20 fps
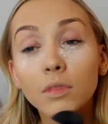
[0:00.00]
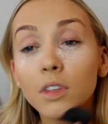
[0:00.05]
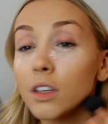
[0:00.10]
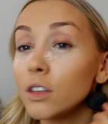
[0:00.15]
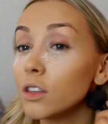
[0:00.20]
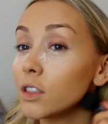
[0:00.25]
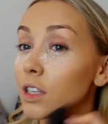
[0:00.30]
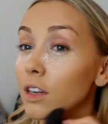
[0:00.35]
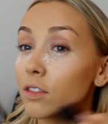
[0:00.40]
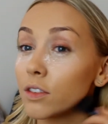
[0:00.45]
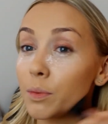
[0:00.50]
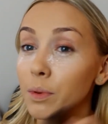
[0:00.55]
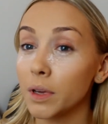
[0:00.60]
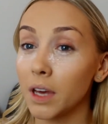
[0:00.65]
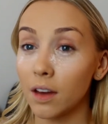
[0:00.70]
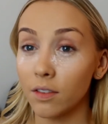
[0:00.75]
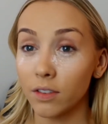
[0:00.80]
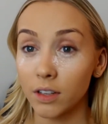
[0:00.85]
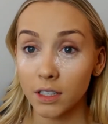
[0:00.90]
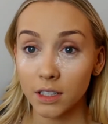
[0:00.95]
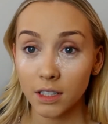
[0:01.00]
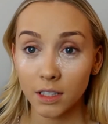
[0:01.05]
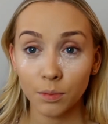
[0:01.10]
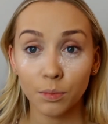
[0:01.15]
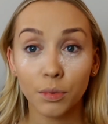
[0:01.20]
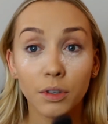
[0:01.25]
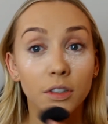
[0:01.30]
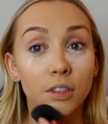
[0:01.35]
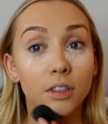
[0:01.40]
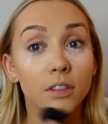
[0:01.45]
You just have to be careful because this
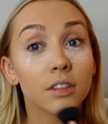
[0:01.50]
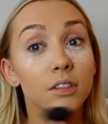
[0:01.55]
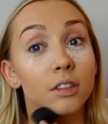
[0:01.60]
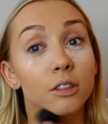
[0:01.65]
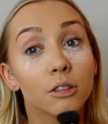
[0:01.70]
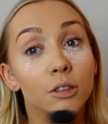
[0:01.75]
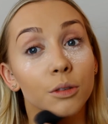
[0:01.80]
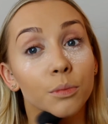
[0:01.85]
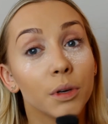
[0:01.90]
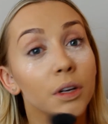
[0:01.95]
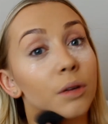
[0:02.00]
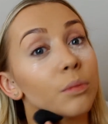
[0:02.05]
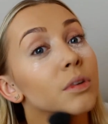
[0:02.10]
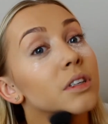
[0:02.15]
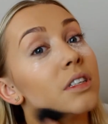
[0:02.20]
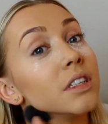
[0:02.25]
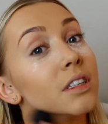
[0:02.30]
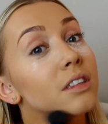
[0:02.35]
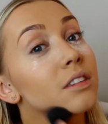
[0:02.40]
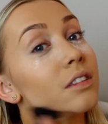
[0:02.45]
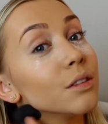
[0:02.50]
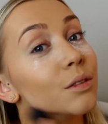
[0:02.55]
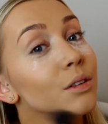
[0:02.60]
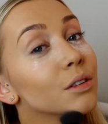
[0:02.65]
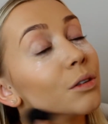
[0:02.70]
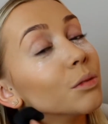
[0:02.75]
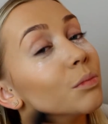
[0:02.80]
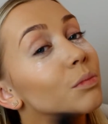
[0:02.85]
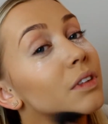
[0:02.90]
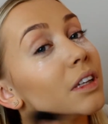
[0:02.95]
product is so pigmented, so
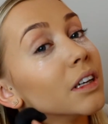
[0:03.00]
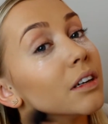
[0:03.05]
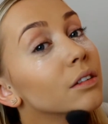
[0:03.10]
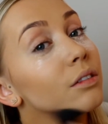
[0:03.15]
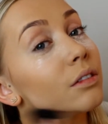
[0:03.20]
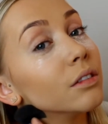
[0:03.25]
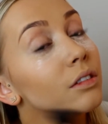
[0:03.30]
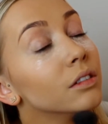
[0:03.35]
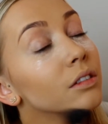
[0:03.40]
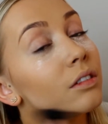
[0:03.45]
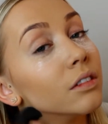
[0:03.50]
it comes out